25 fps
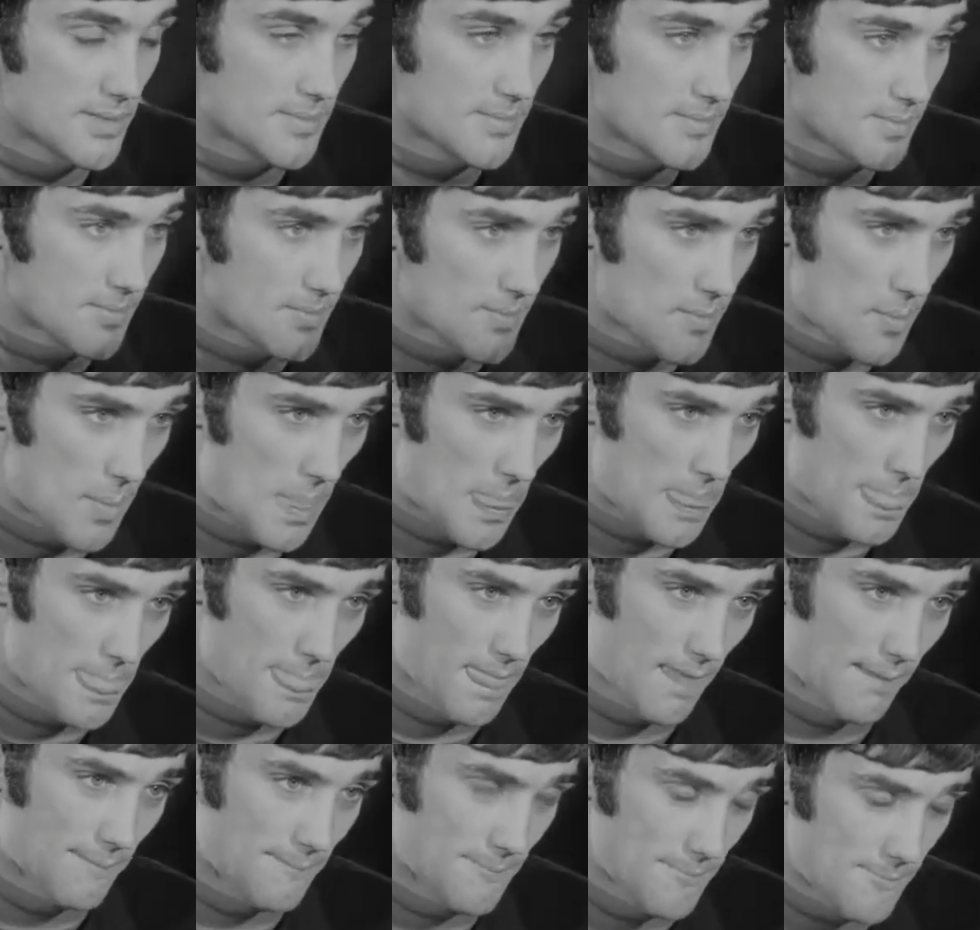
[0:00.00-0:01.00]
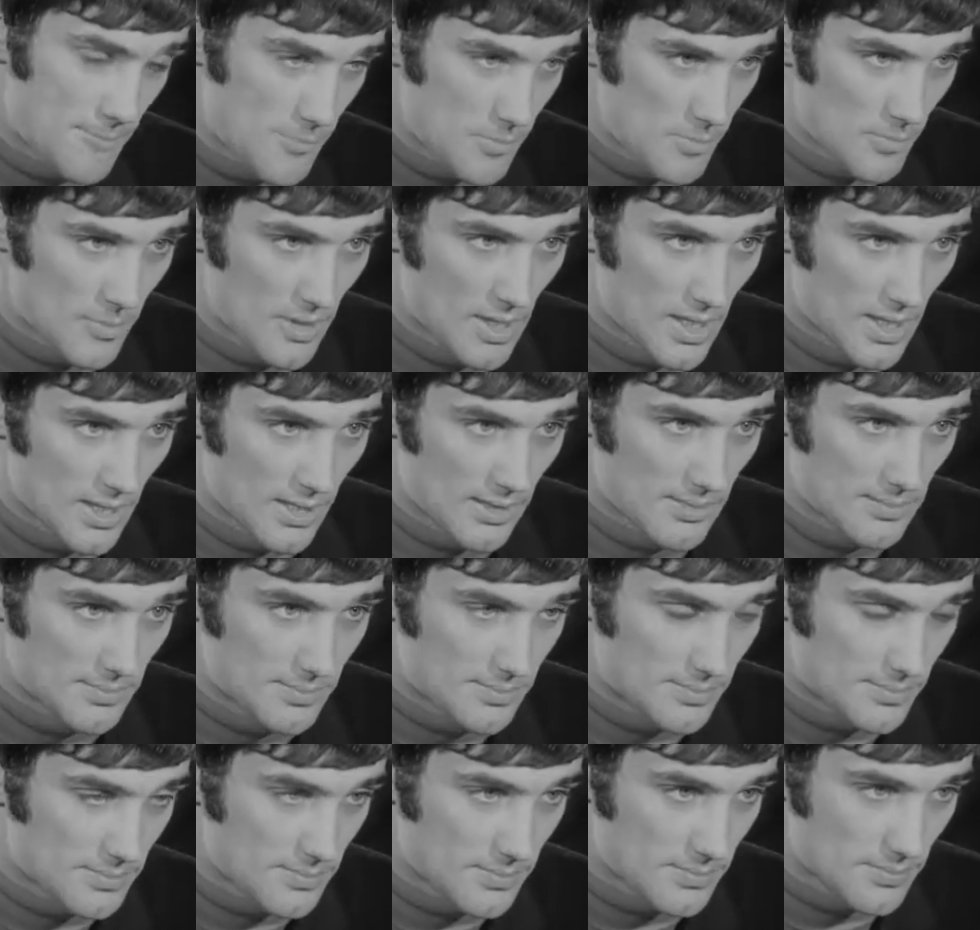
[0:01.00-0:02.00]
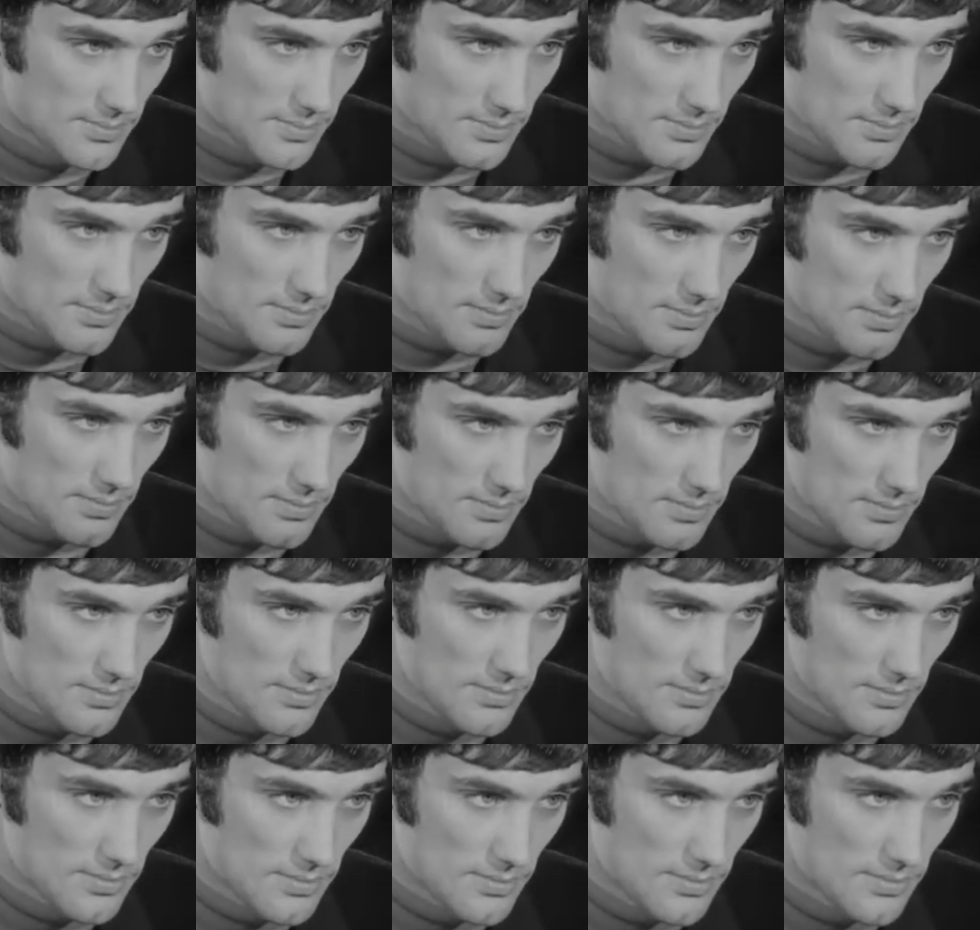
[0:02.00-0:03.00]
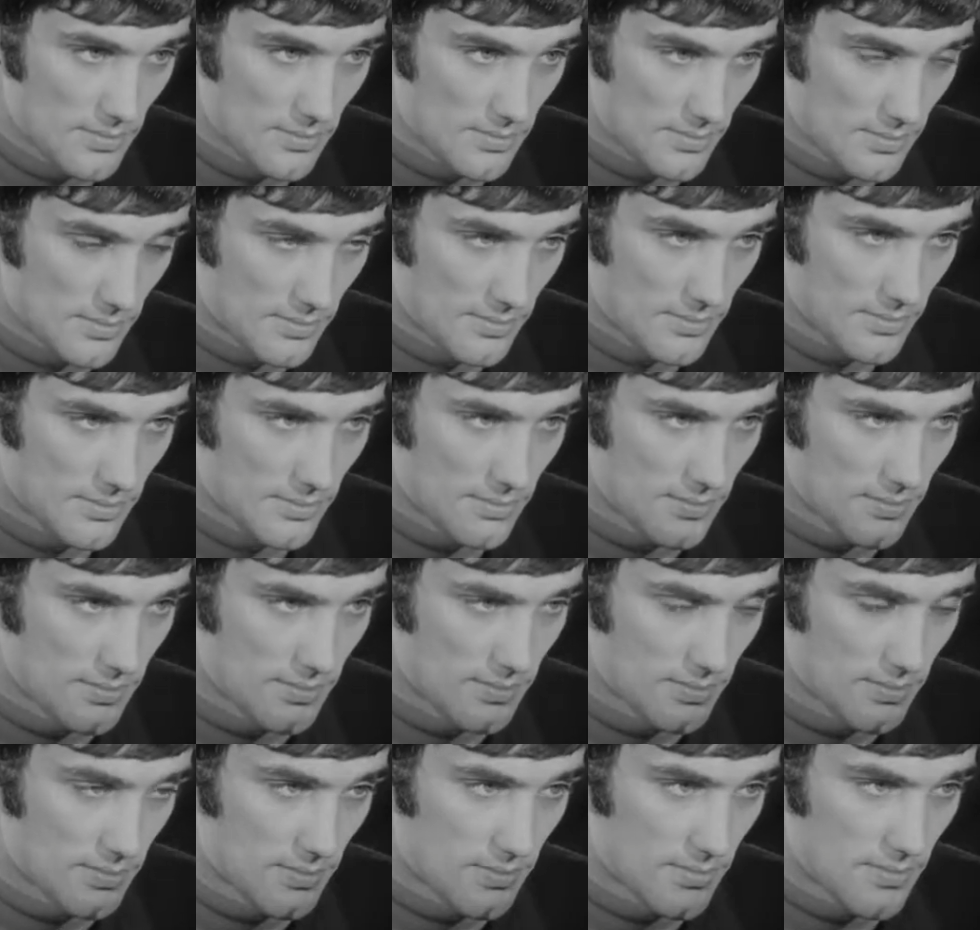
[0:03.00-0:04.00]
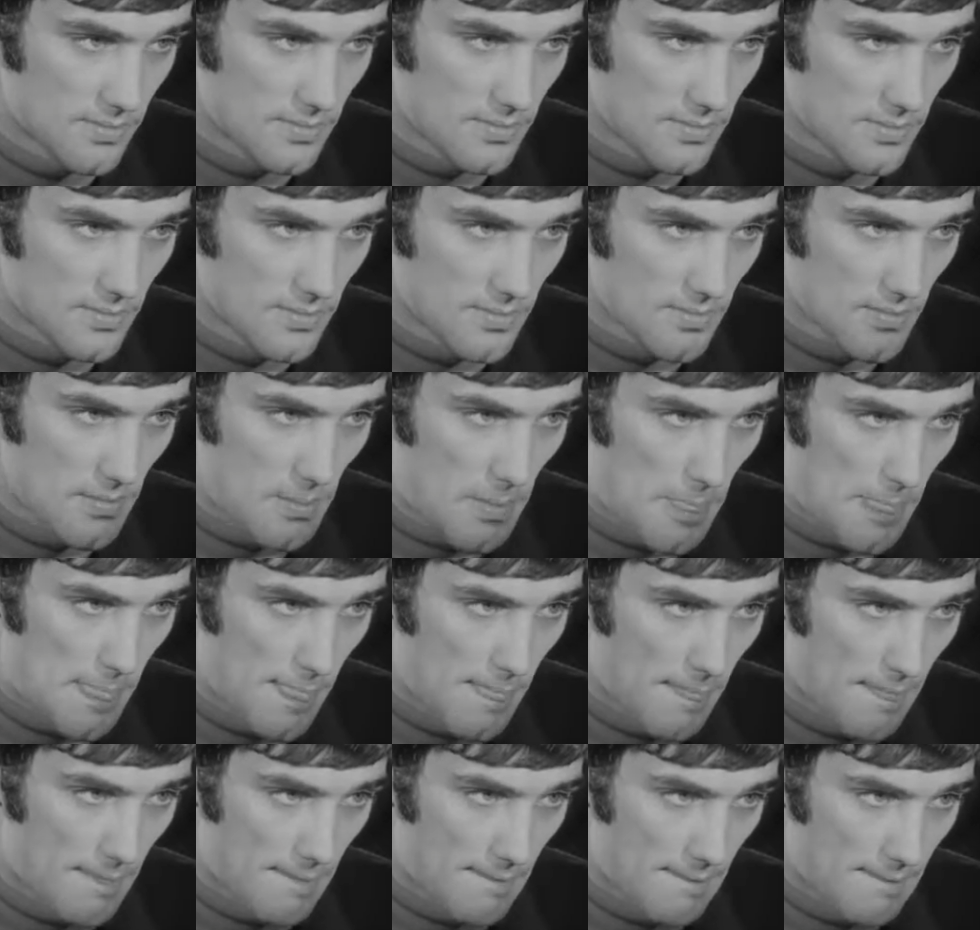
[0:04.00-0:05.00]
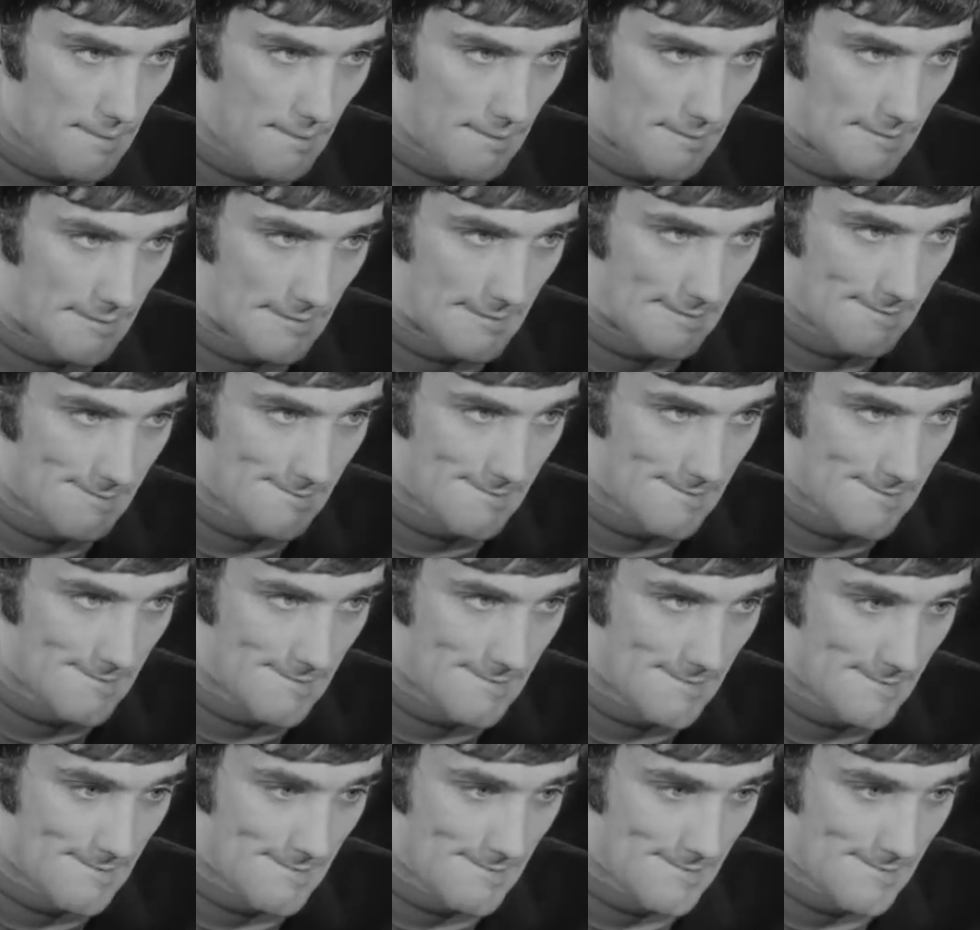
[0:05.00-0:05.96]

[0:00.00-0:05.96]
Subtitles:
George, you've come a long, long way now, and you're still only 21. What would you feel like if you suddenly had to give up football?